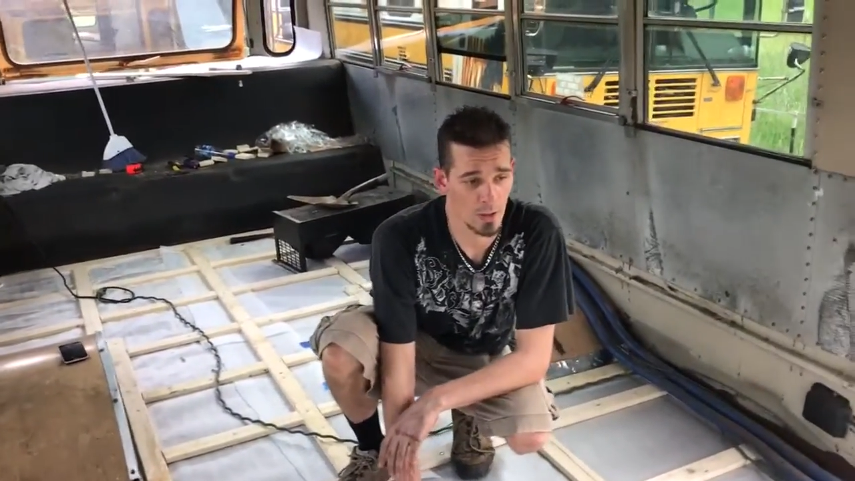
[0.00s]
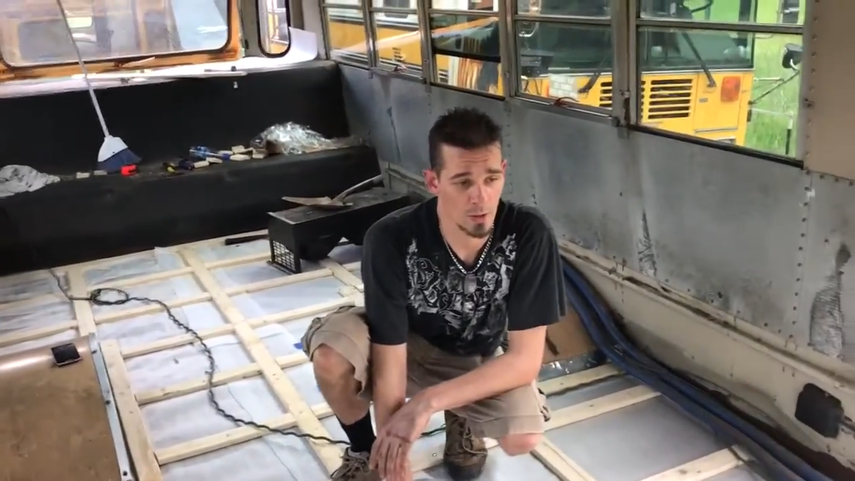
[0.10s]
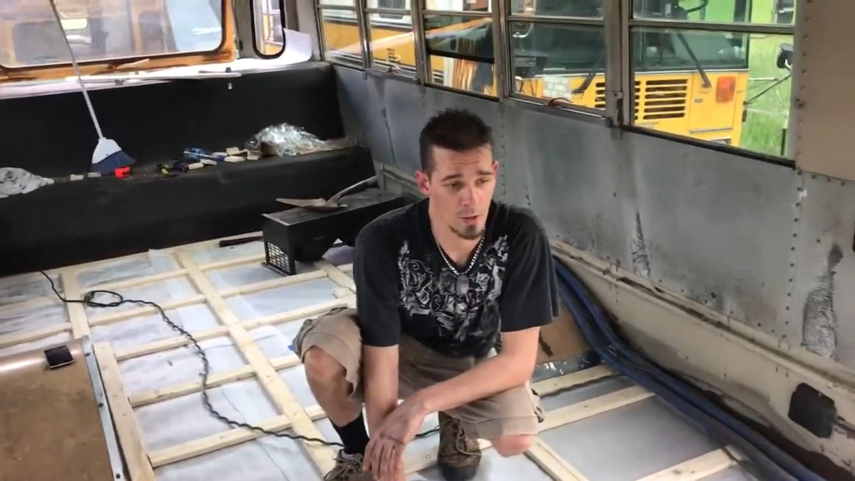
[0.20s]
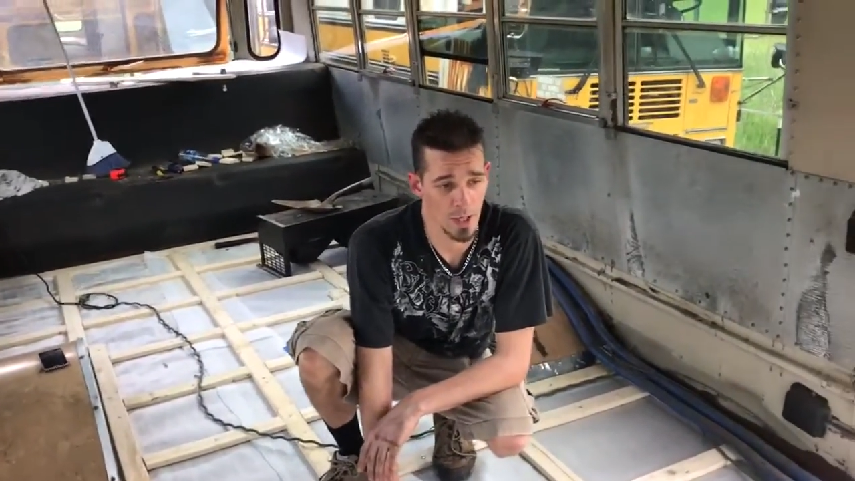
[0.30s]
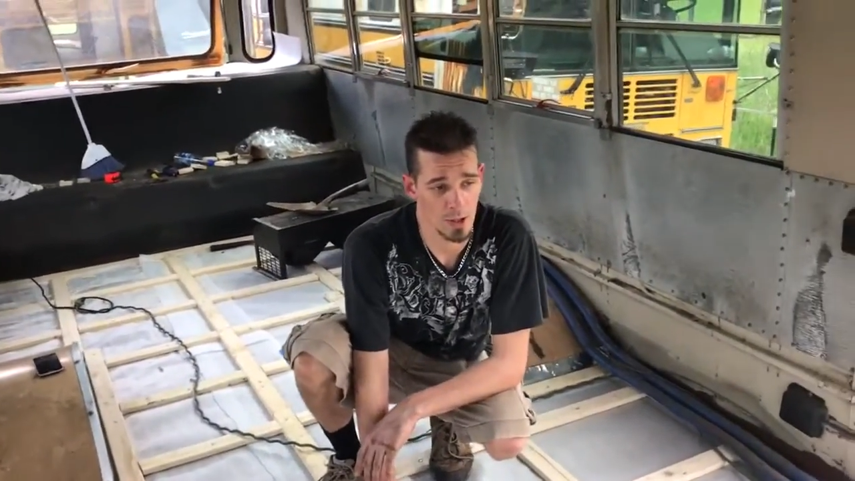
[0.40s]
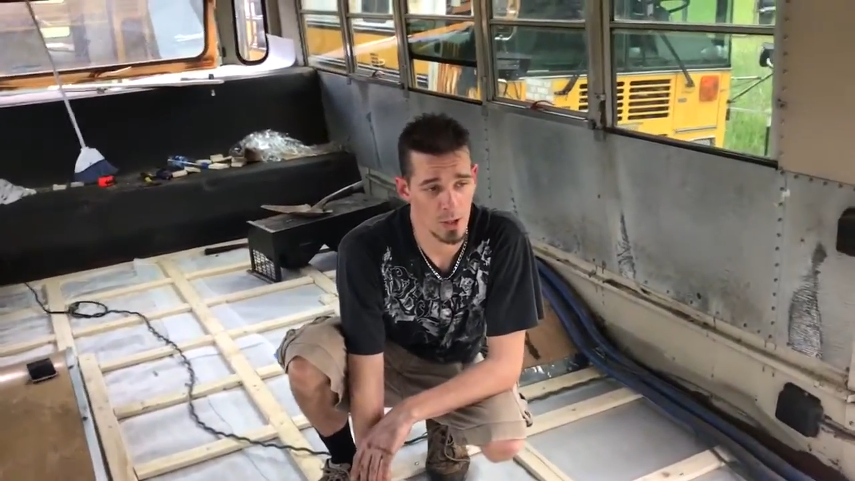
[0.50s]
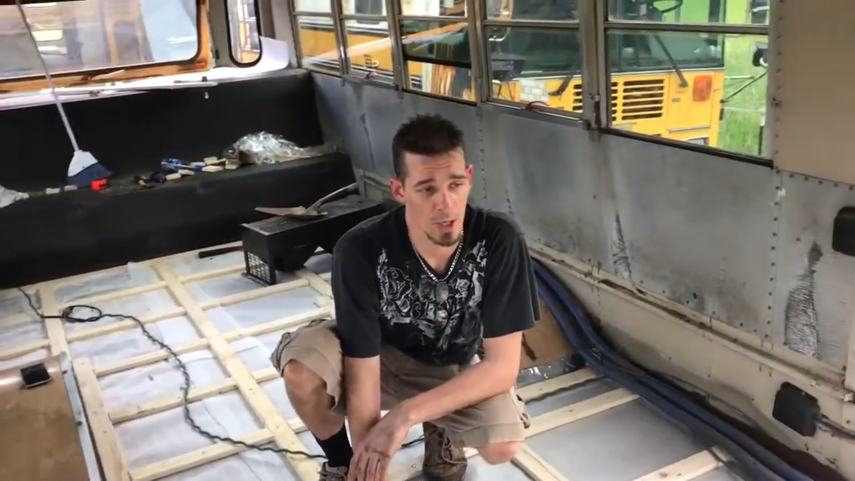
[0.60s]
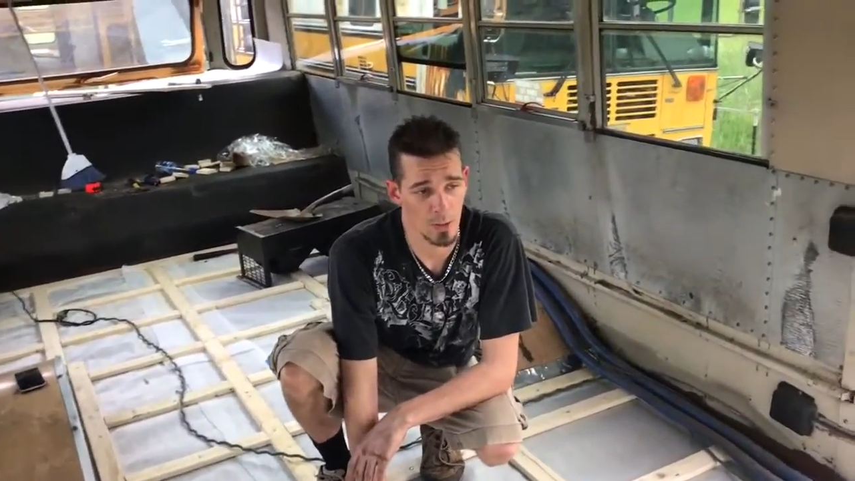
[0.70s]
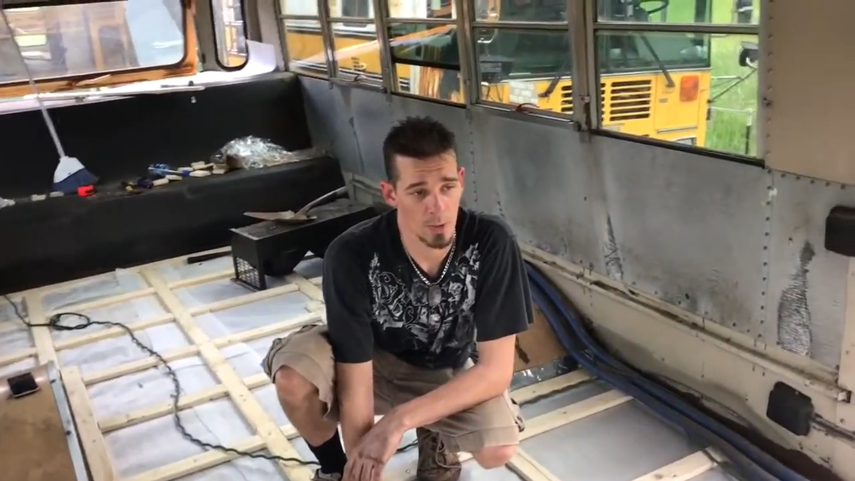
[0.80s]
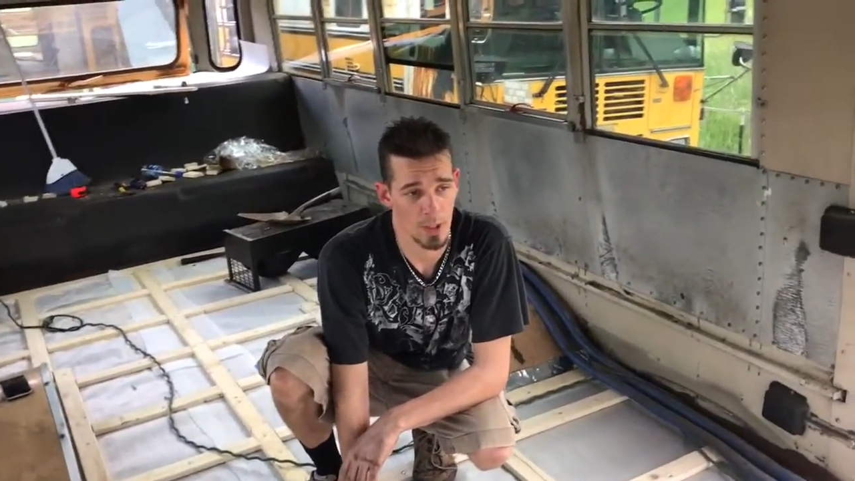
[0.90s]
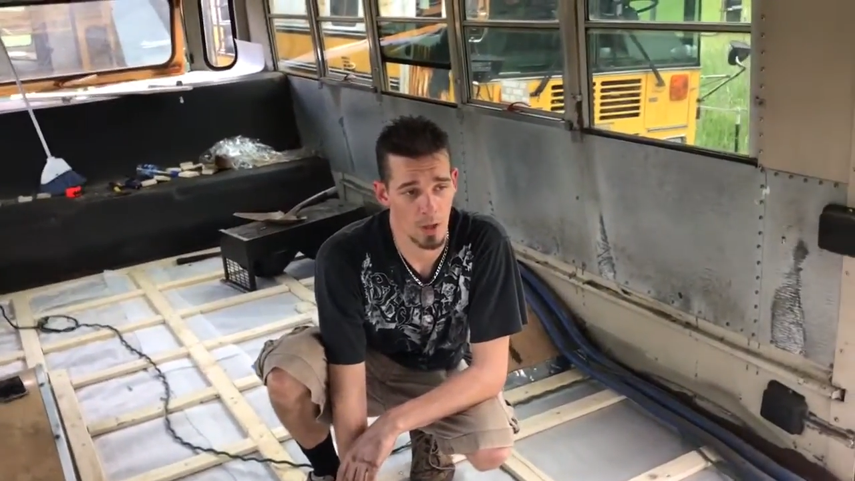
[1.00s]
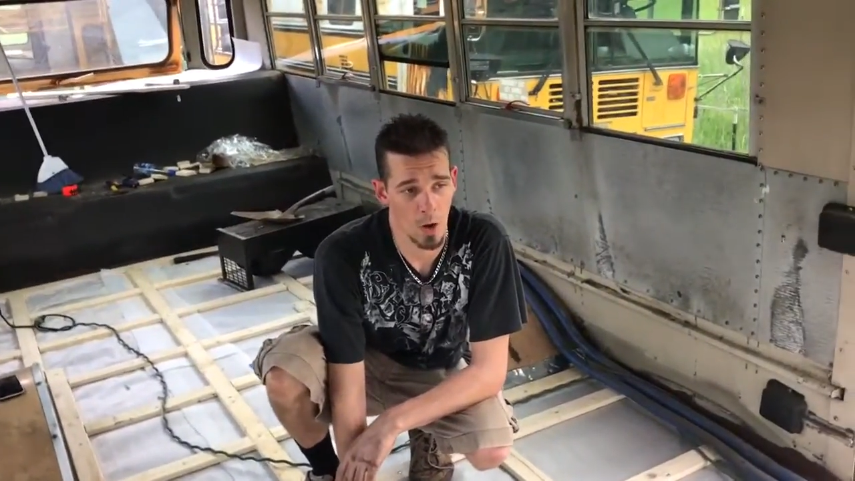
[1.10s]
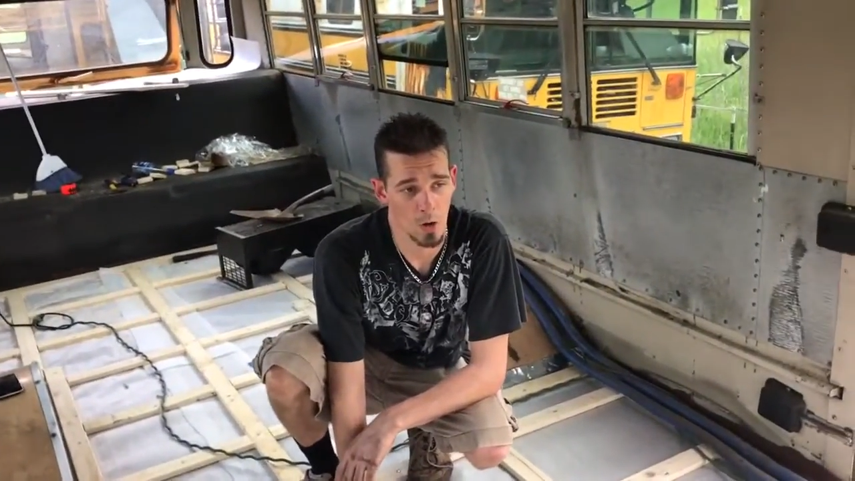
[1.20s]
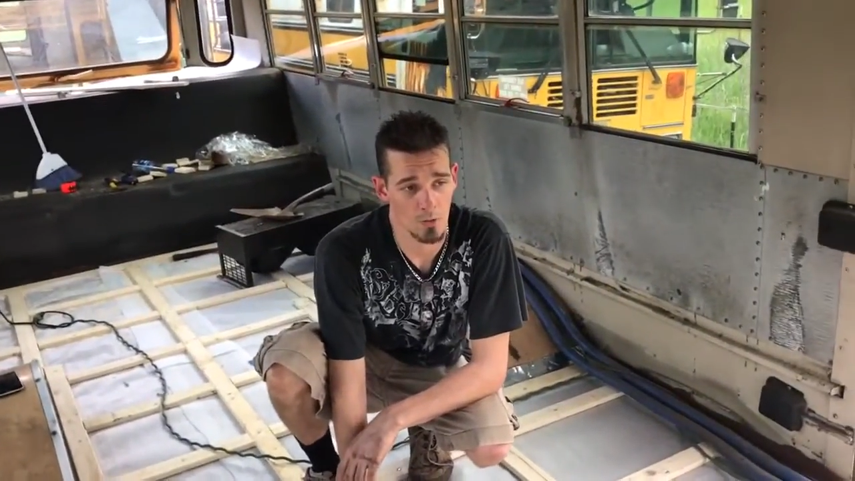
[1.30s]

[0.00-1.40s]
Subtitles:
you know, you actually end up getting all